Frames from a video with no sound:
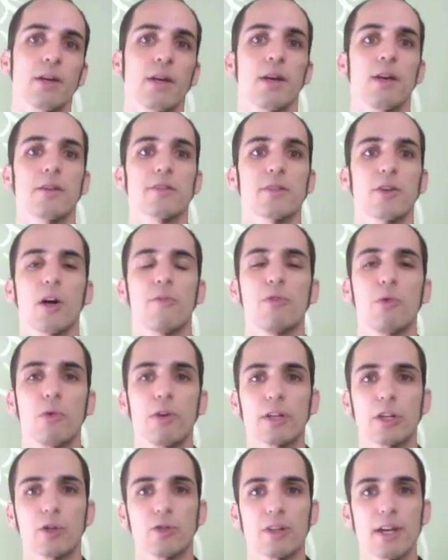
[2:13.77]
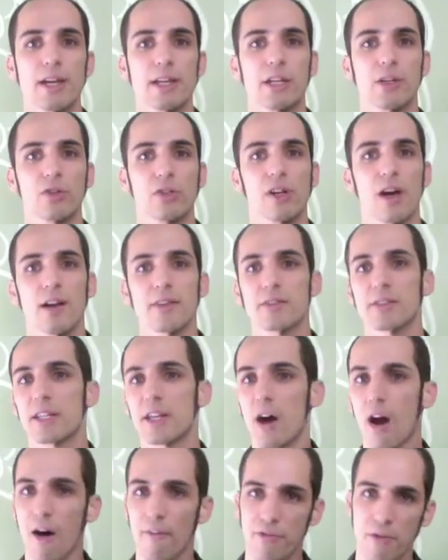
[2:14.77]
So if you want to create
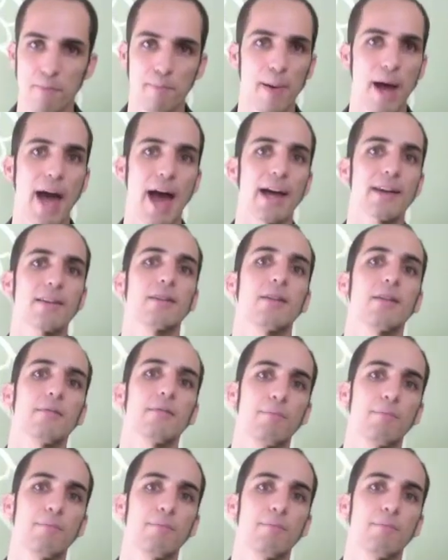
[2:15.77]
curiosity off the bat,